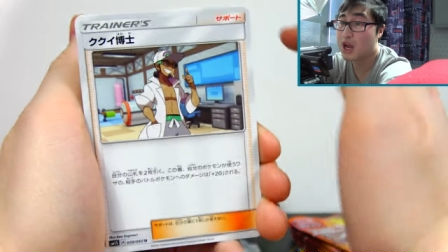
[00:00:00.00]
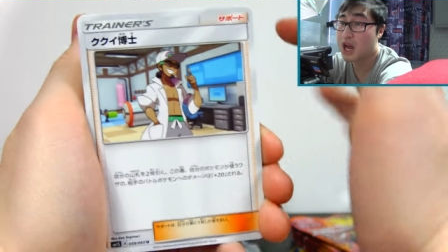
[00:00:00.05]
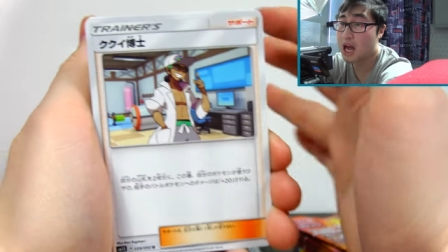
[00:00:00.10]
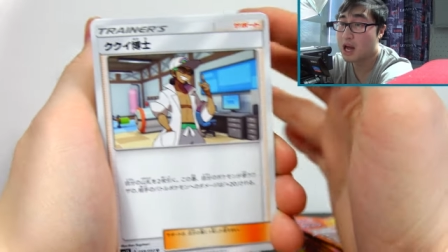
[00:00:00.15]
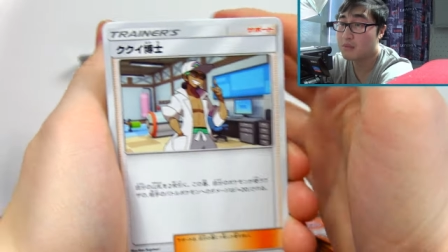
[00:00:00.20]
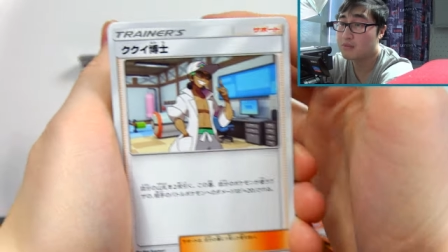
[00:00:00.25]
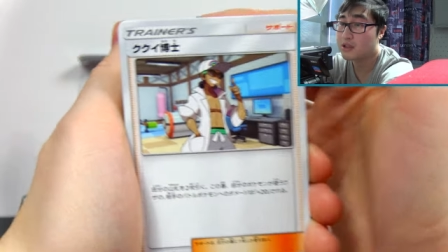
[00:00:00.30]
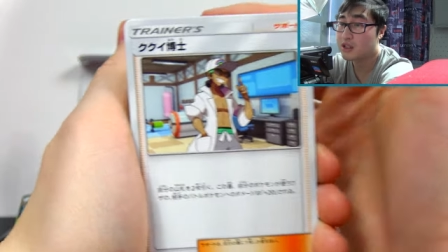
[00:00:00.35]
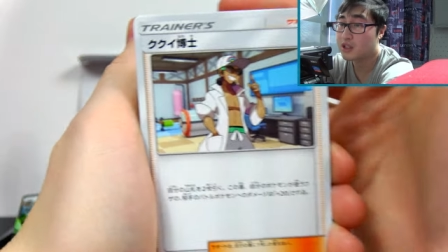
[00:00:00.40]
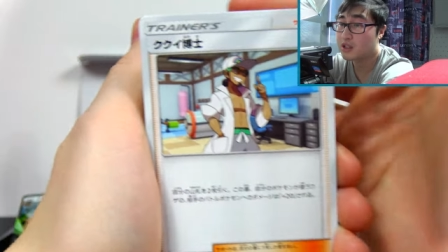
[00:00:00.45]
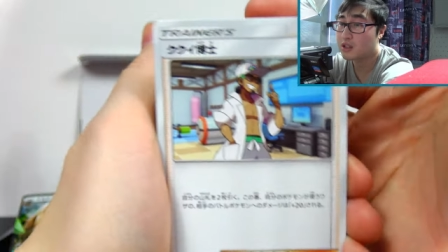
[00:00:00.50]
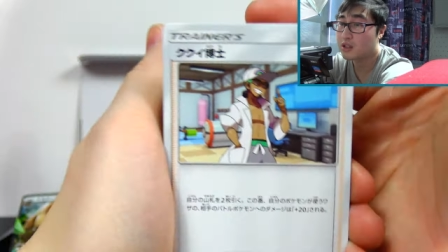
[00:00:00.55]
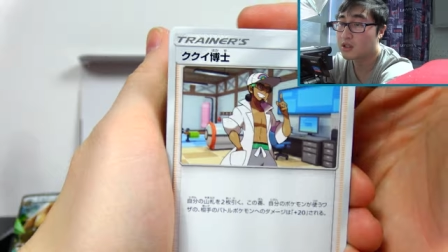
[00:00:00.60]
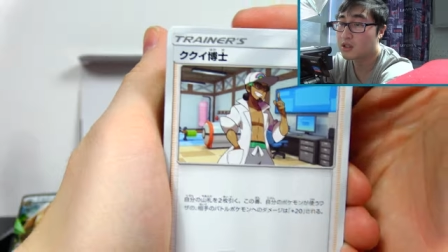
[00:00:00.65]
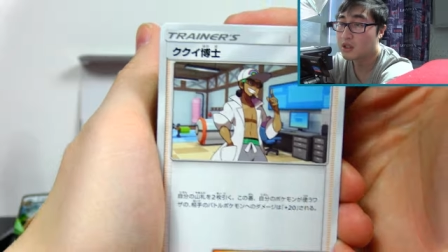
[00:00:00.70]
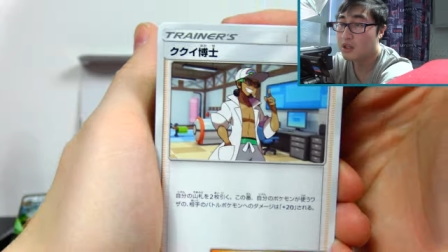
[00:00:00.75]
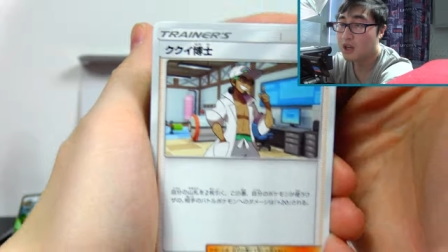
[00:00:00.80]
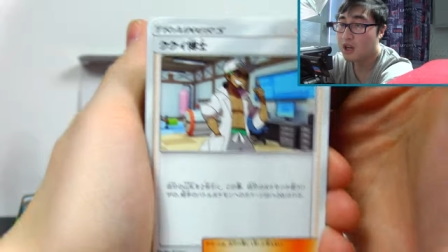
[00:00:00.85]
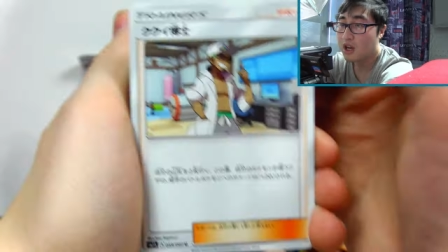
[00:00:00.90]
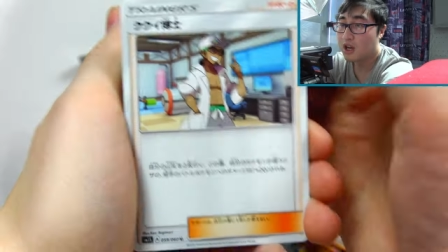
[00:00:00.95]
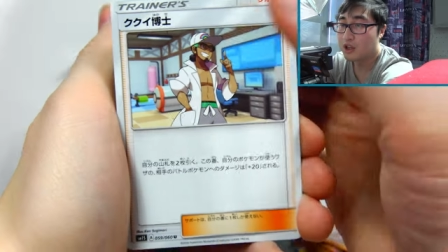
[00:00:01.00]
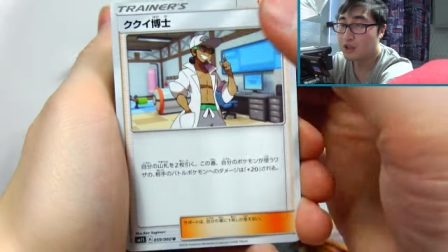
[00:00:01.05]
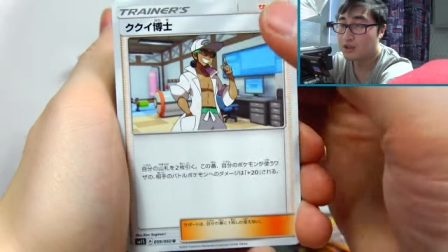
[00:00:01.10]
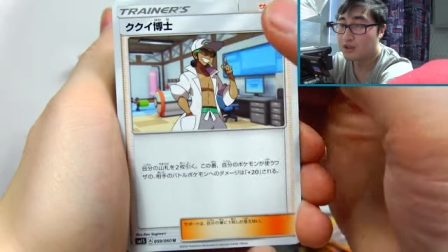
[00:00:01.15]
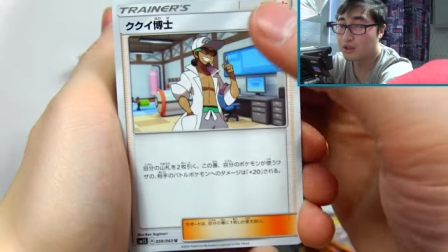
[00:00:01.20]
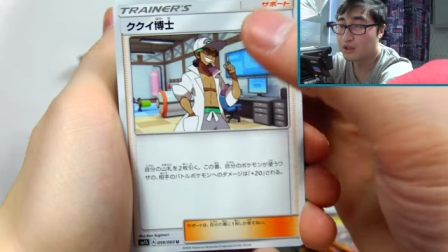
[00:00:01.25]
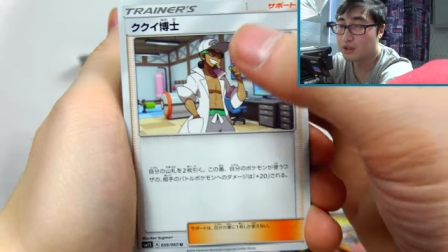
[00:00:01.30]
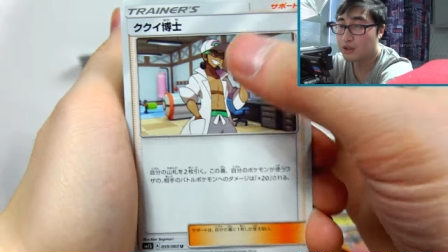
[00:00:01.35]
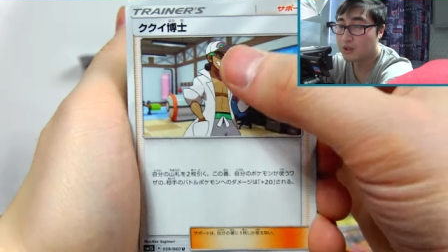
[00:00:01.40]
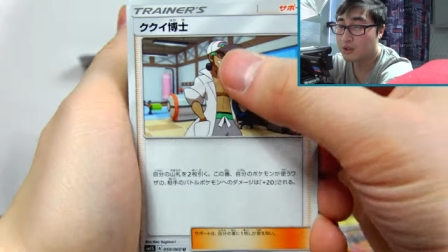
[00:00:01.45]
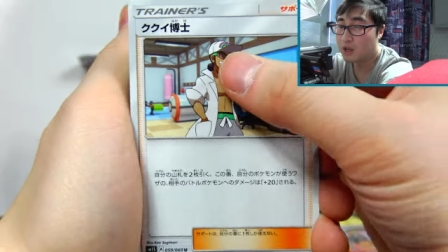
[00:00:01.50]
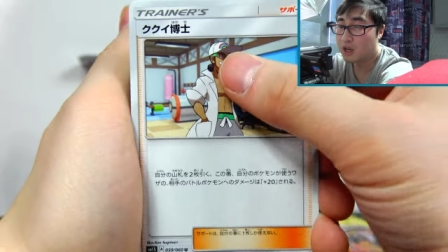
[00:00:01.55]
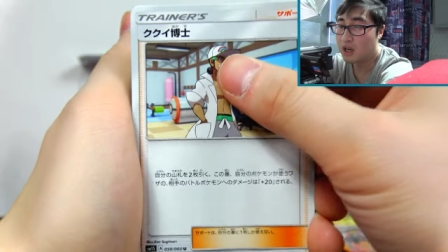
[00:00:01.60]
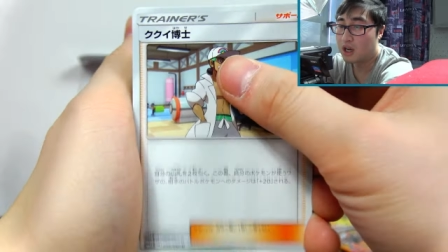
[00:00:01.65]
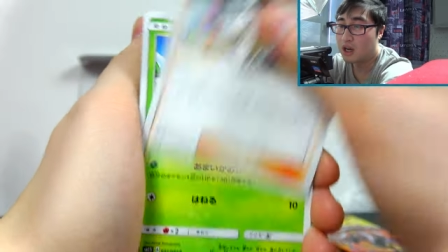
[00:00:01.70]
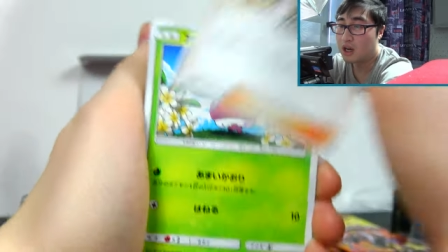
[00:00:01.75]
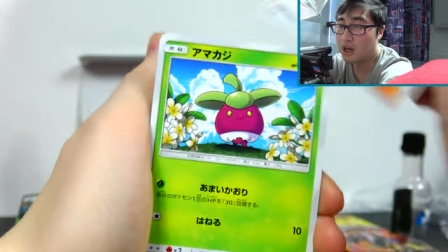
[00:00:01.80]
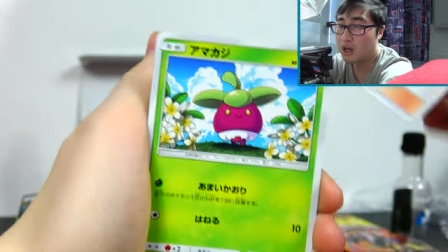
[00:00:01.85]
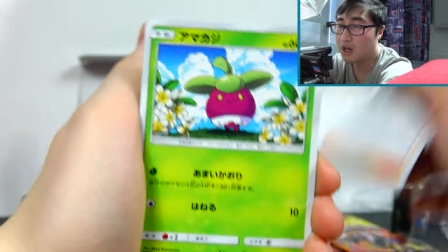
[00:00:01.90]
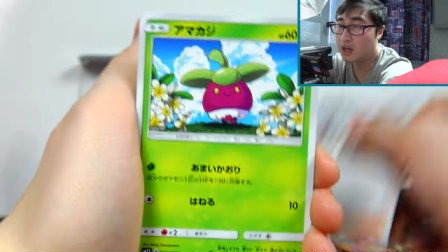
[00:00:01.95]
Abs here to,
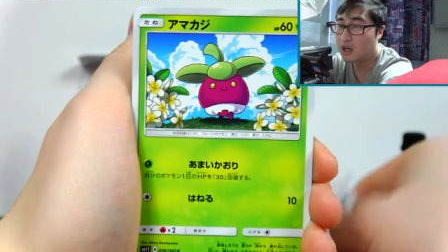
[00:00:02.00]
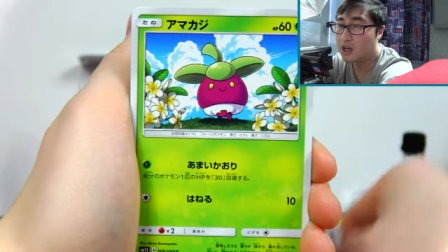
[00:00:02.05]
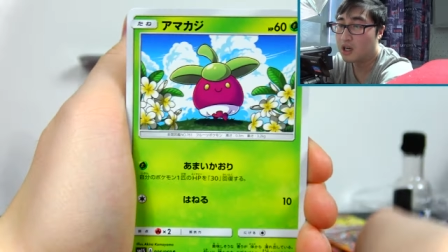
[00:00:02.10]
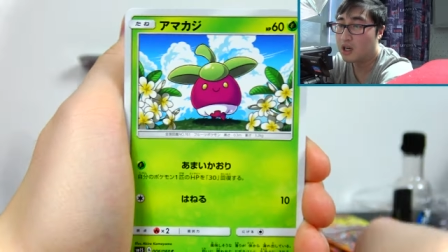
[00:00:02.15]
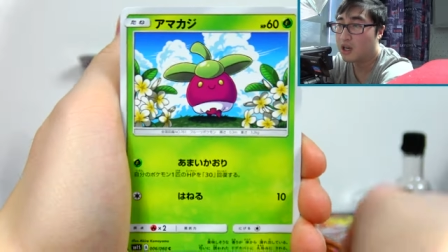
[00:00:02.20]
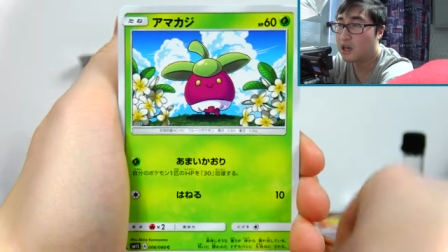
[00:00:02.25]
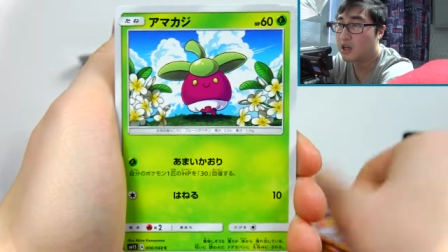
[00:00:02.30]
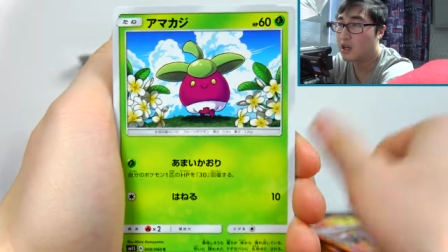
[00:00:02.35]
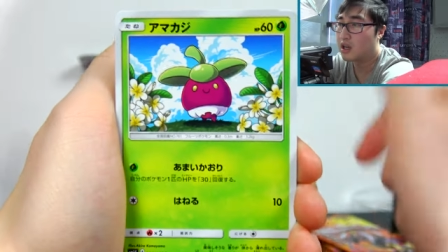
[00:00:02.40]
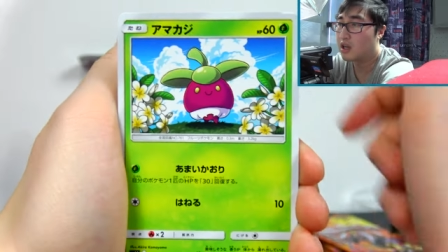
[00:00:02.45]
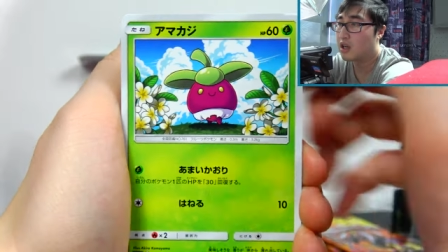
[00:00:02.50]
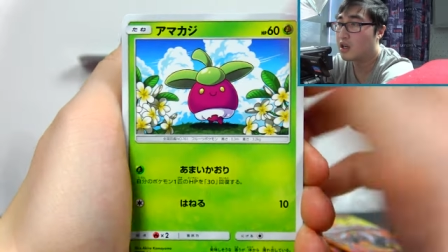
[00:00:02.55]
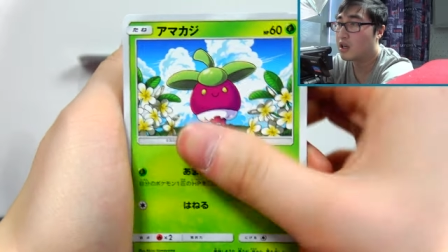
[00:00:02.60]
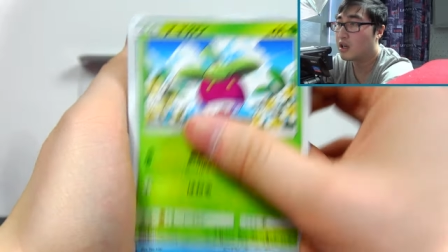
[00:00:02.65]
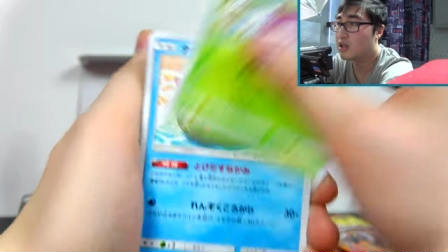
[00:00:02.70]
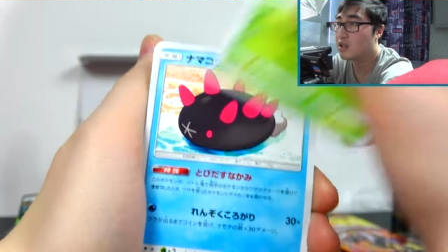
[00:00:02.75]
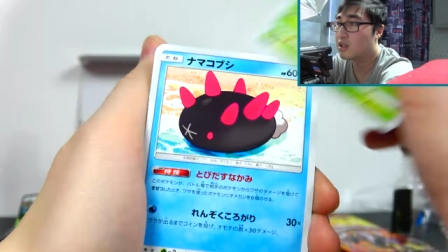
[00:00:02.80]
uh,